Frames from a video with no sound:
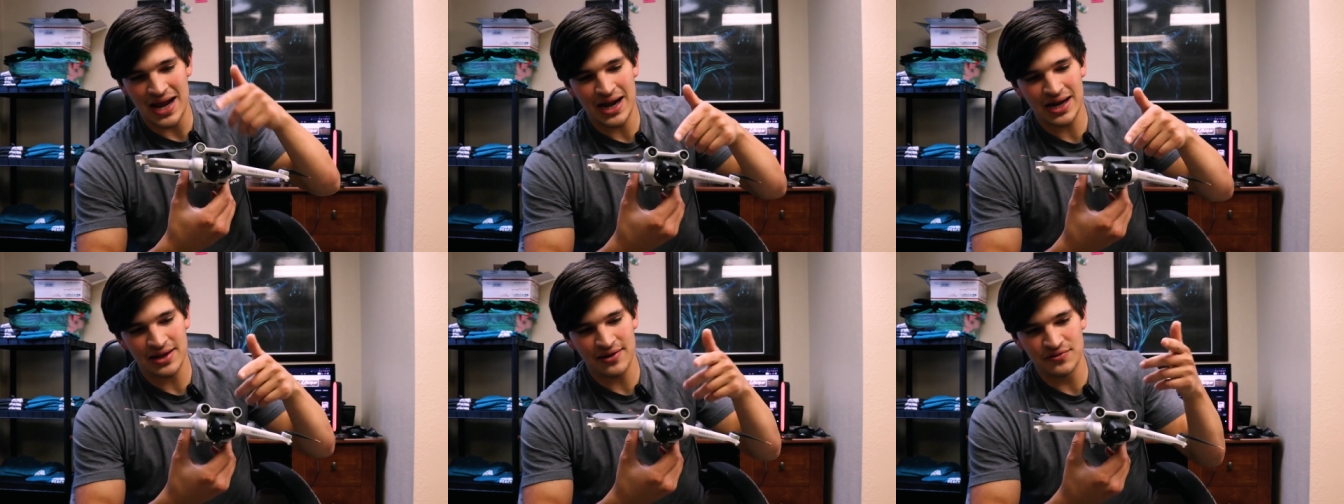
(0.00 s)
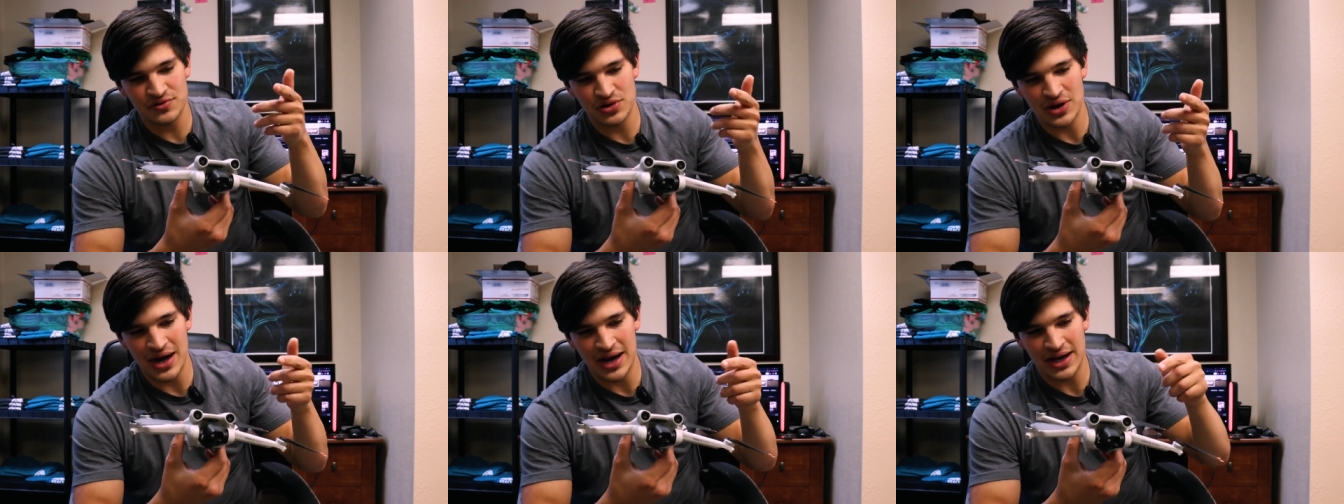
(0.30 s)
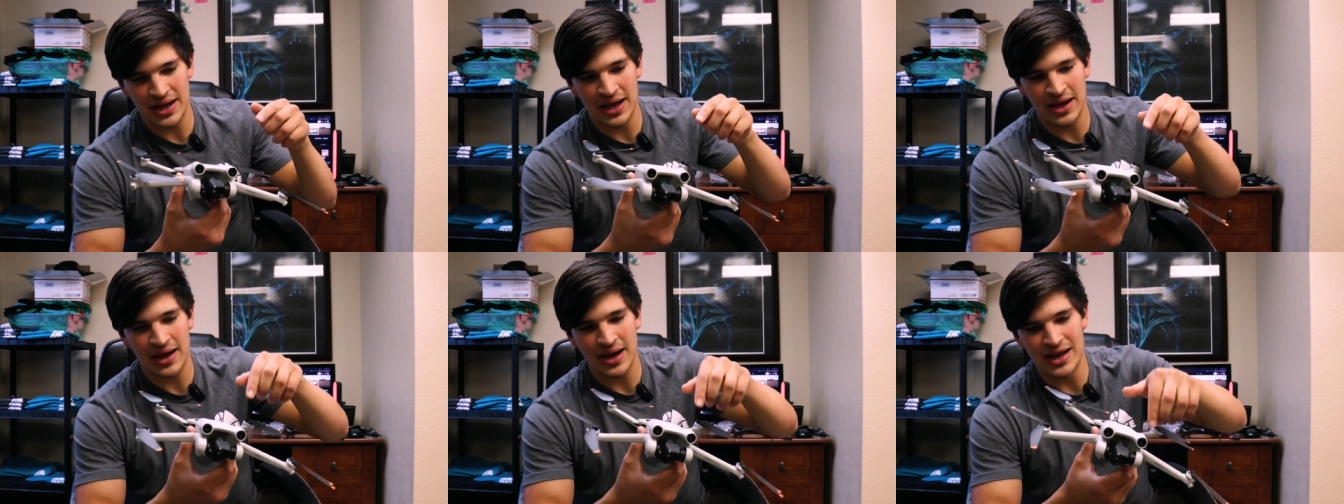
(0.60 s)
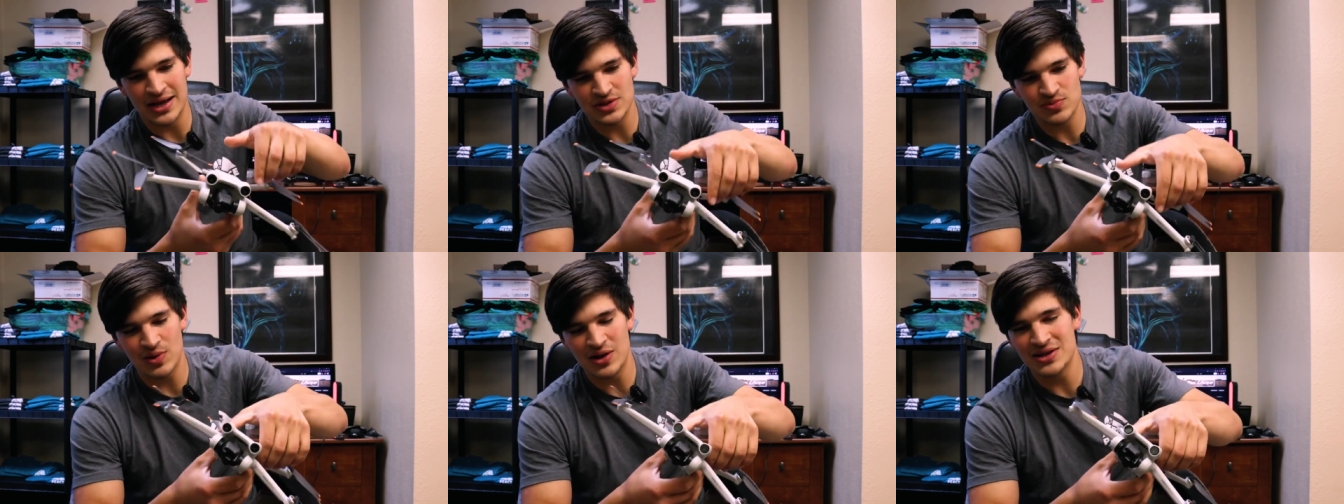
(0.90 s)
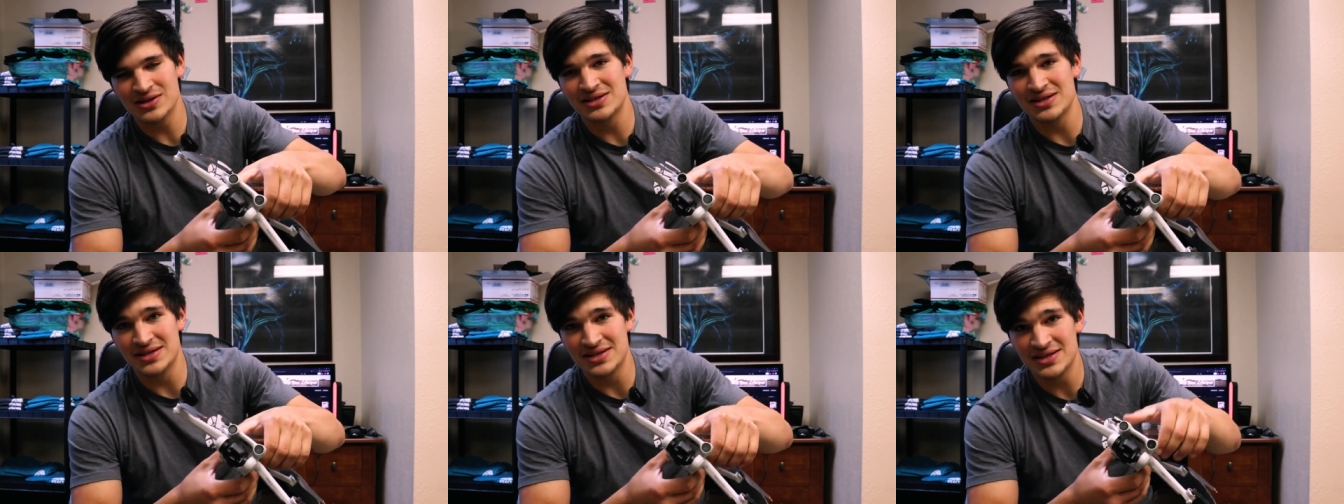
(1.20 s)
active tracking as
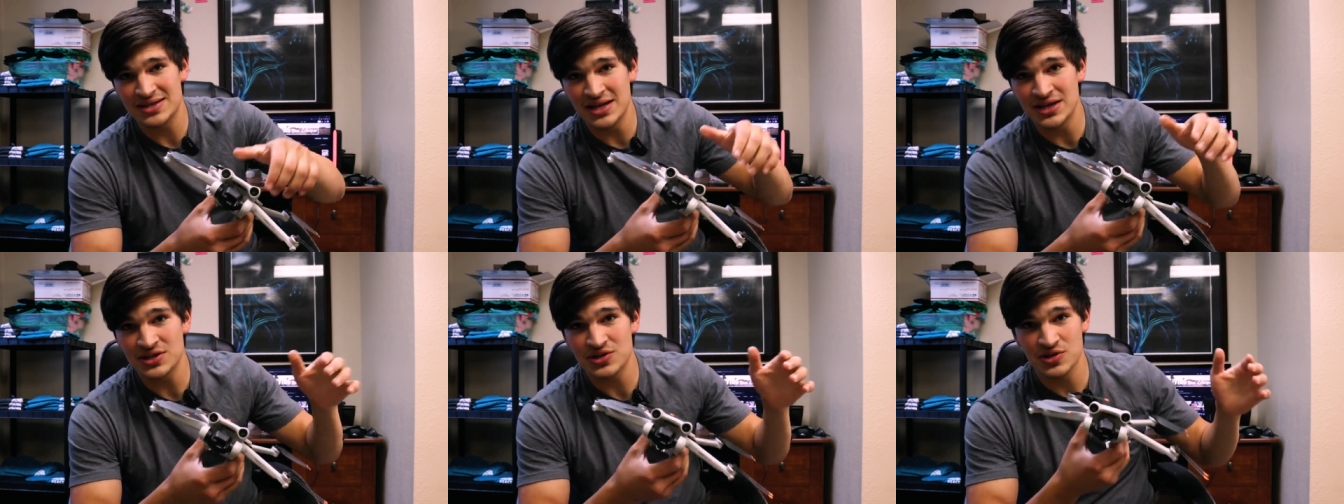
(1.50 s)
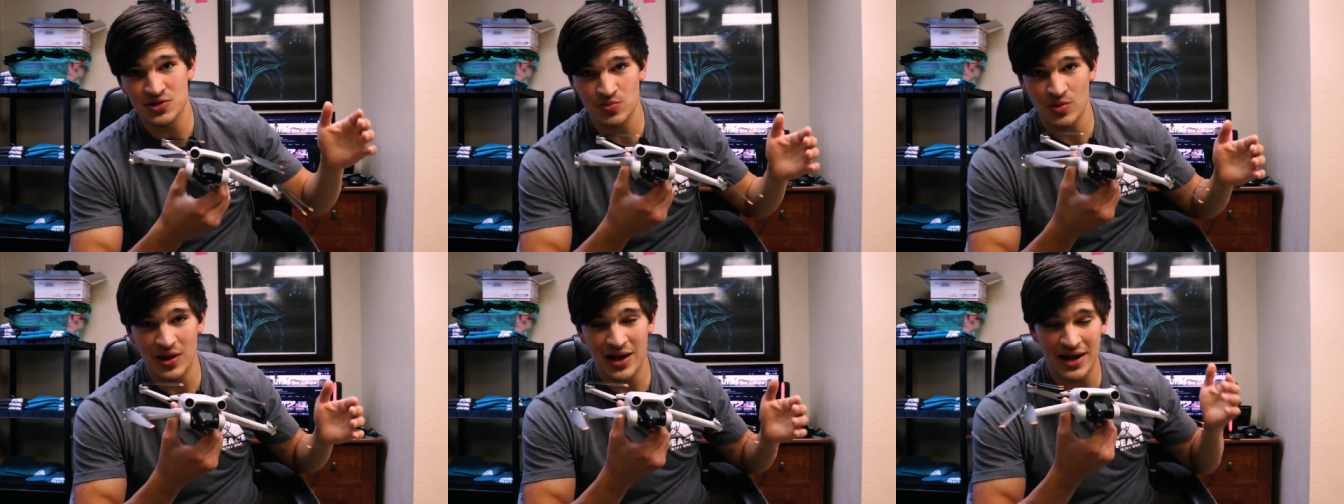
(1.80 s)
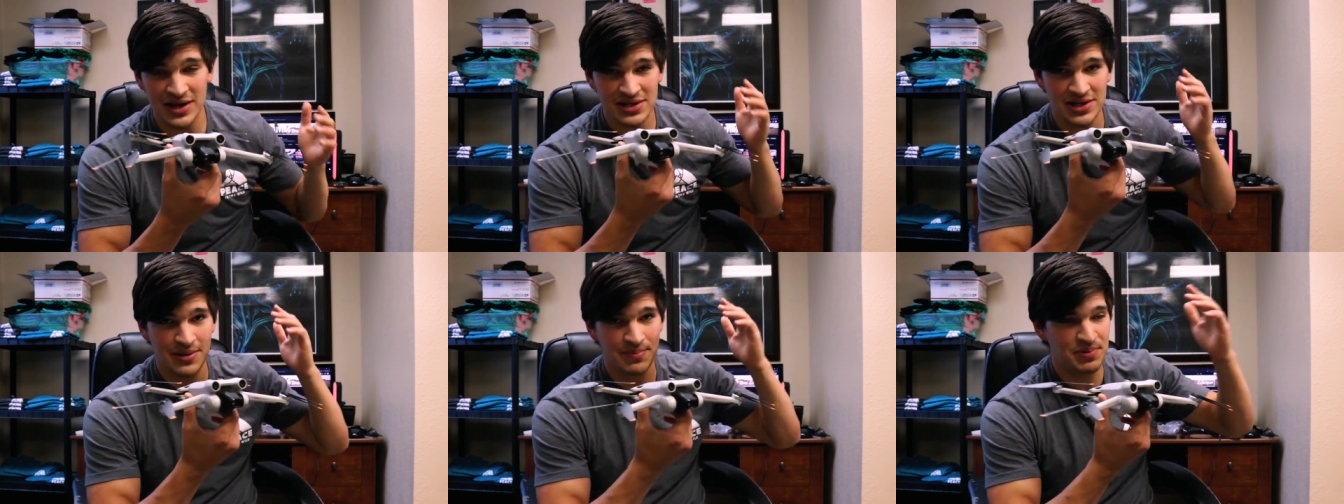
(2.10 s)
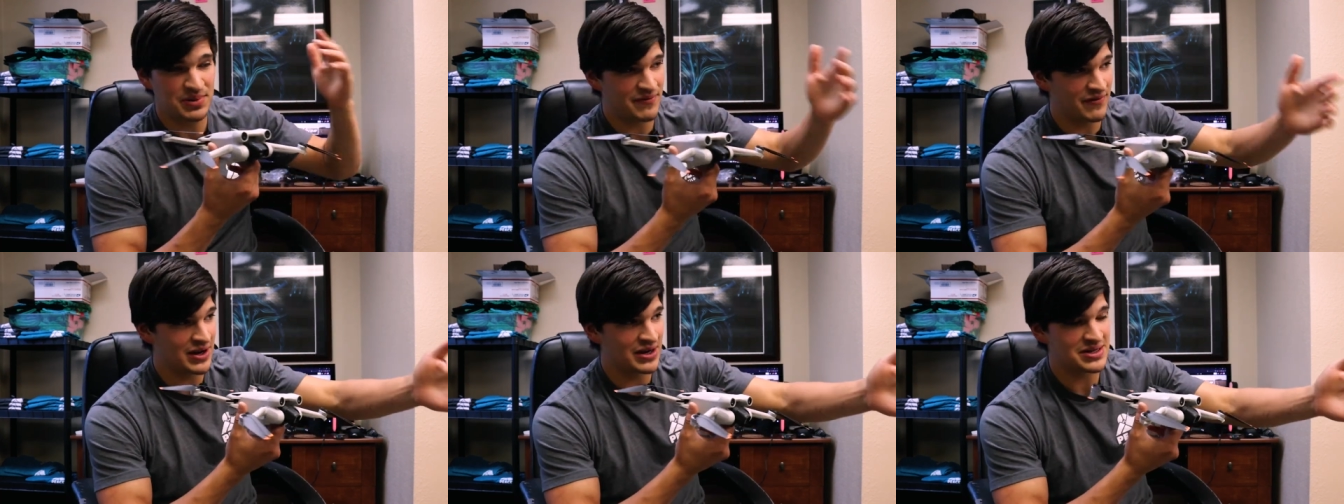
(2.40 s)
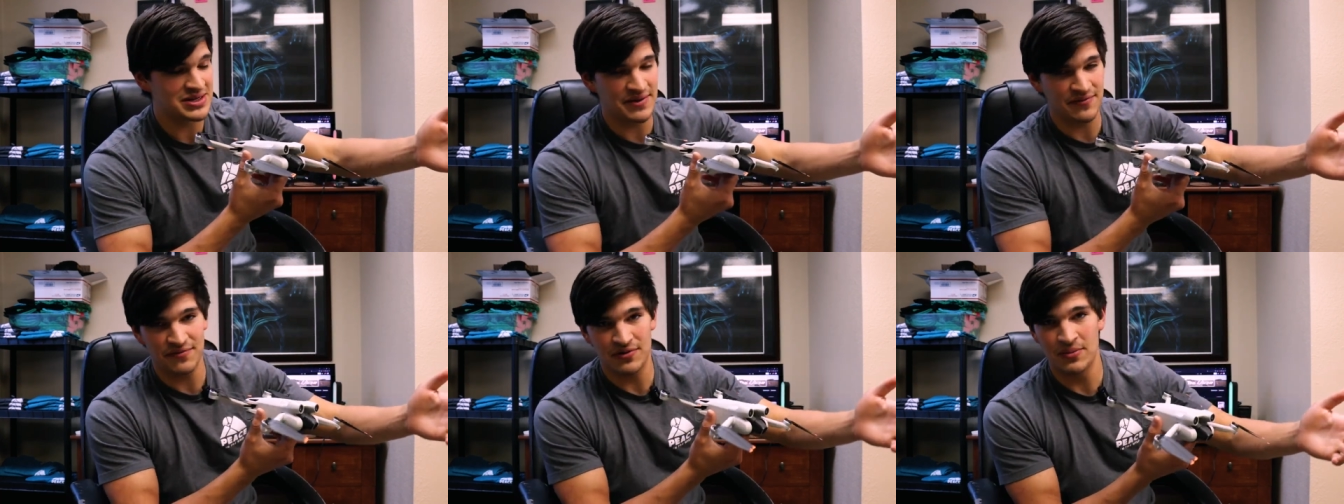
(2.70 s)
well as these sensors will actually
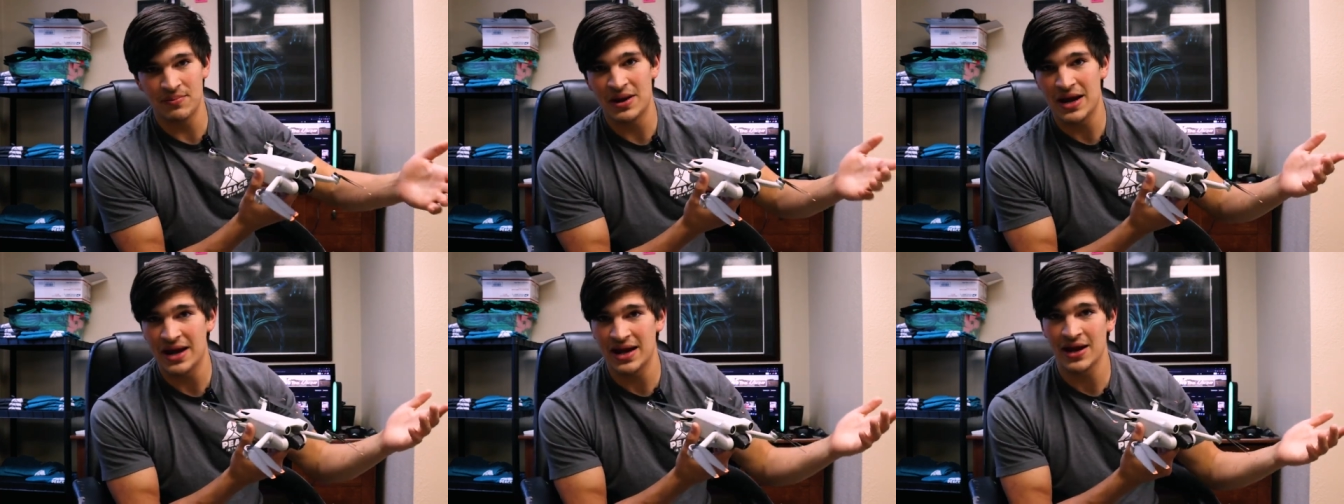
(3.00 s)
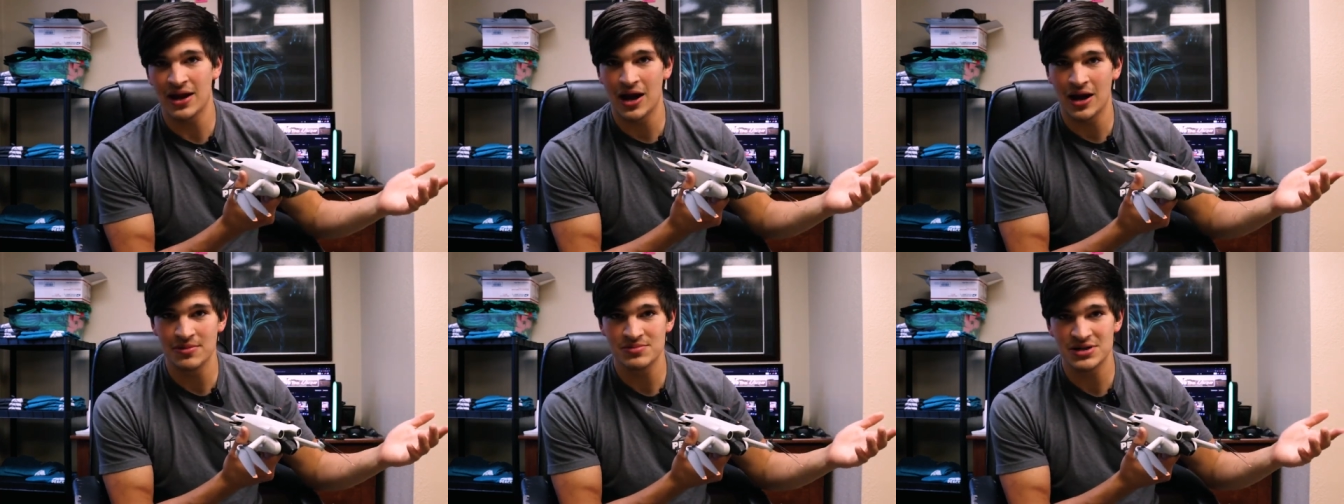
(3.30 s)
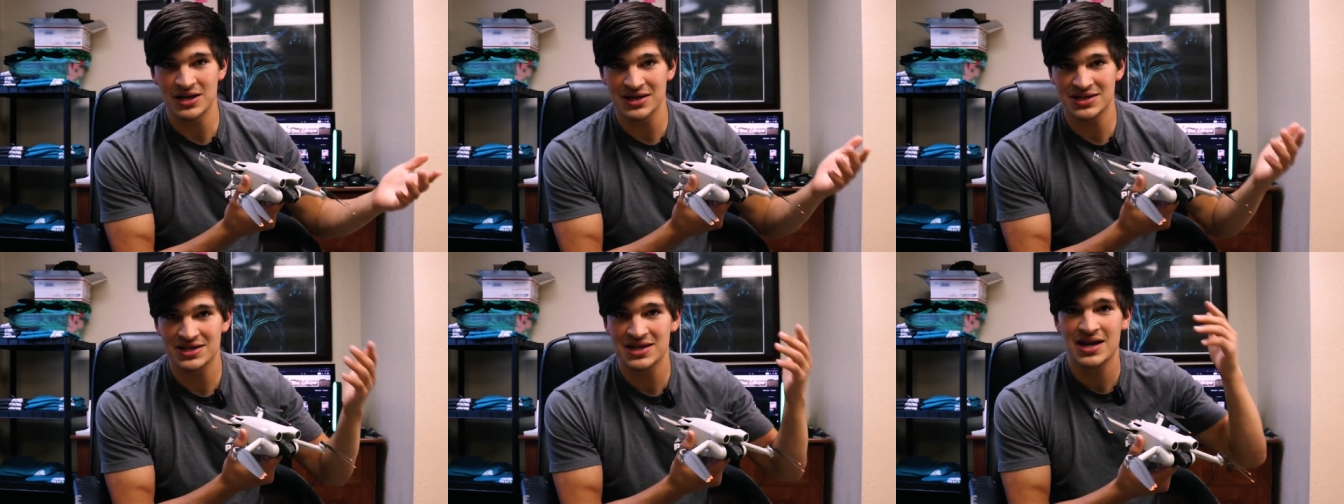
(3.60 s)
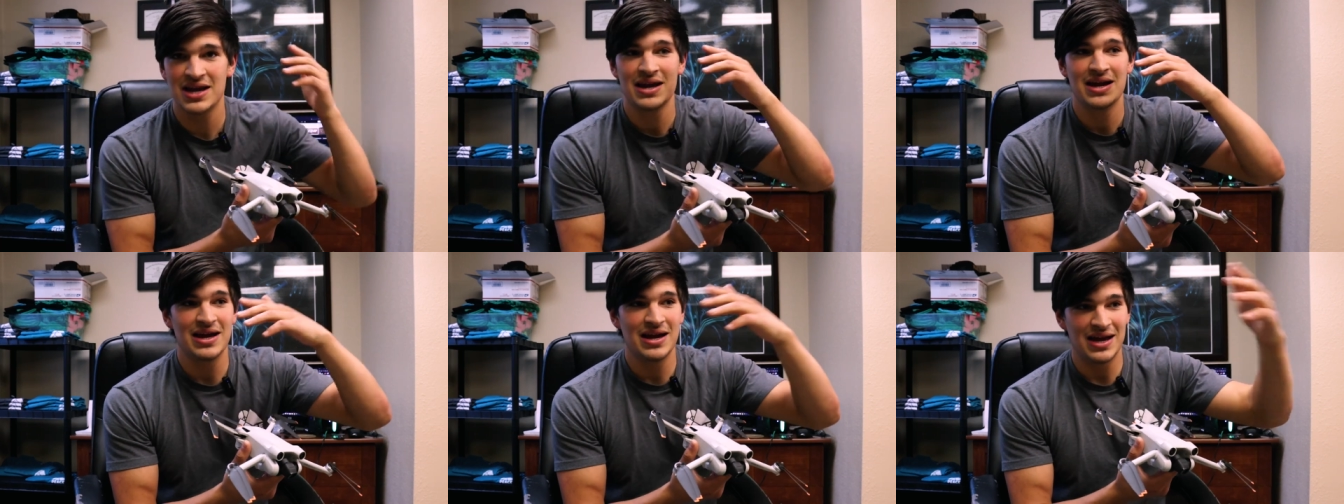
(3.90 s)
prevent it from hitting objects